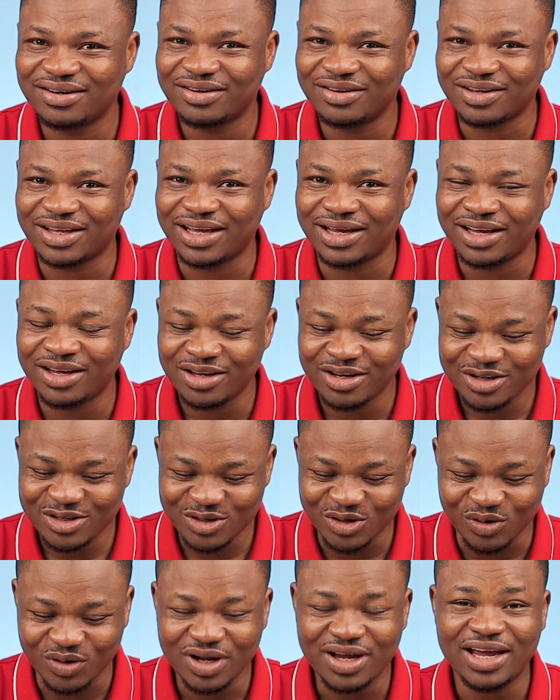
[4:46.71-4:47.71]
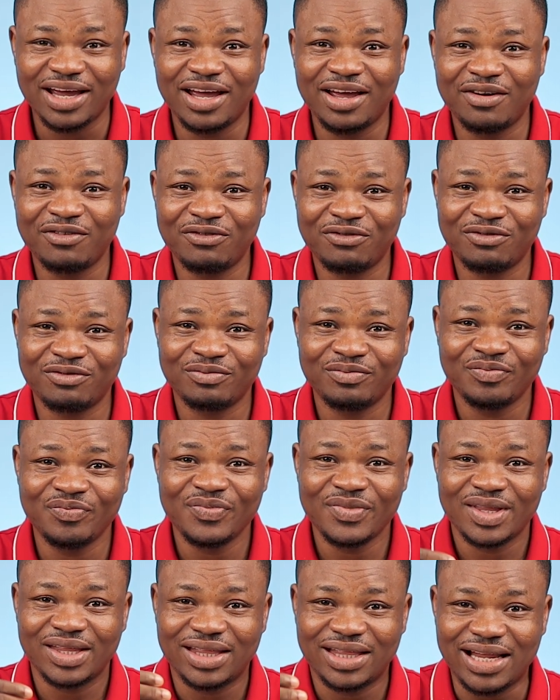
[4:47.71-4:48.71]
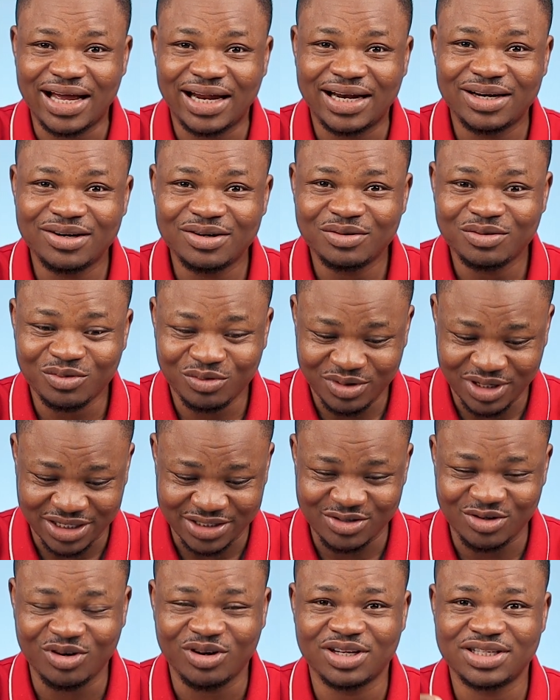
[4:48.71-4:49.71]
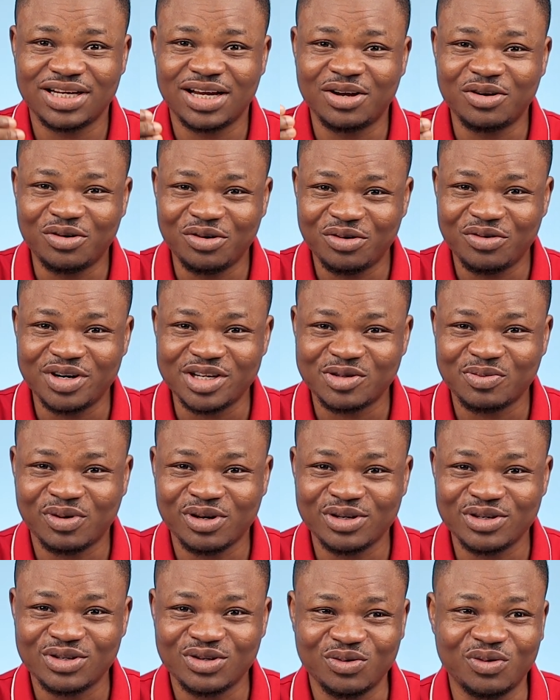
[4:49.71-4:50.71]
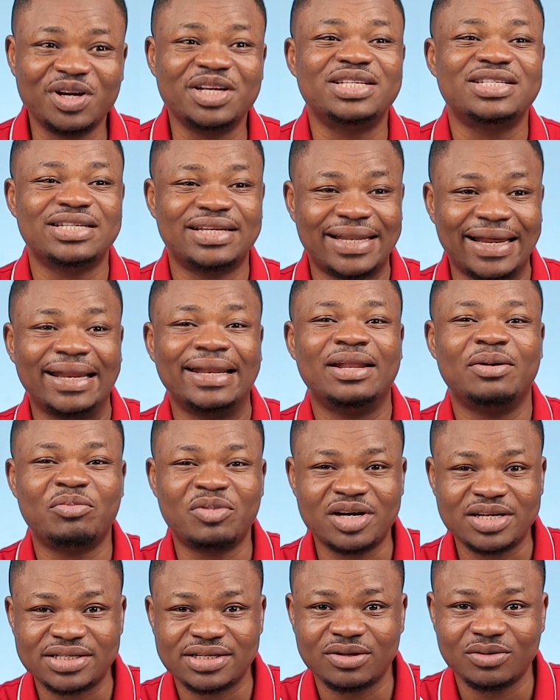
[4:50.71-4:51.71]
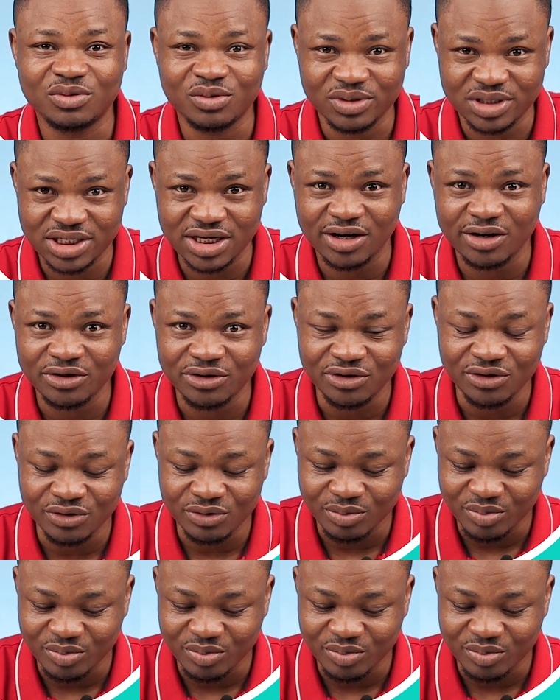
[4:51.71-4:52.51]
Okay? So if that is not a good response to it, then the person will tell you.